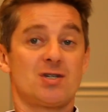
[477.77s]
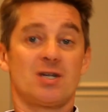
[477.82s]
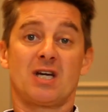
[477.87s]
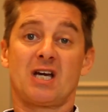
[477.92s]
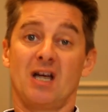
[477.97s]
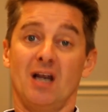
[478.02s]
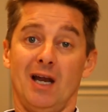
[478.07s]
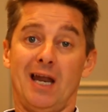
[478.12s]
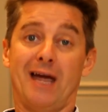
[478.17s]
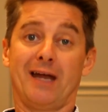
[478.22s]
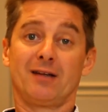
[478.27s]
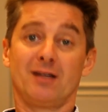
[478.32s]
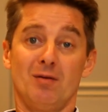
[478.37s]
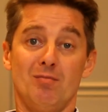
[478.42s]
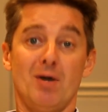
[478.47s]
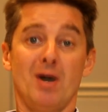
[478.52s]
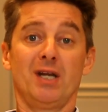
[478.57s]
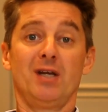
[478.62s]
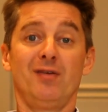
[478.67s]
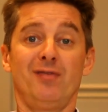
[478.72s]
collect the
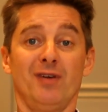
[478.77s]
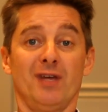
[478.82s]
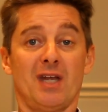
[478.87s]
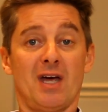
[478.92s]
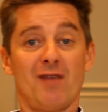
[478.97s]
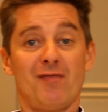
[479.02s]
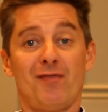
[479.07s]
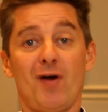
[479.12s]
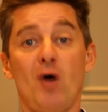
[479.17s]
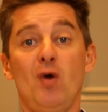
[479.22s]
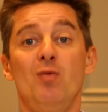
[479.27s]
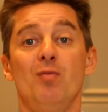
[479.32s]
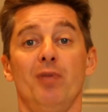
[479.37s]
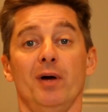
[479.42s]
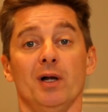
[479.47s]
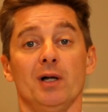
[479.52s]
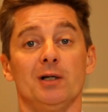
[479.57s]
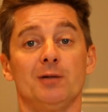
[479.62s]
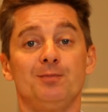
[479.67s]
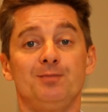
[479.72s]
money for their phone bill.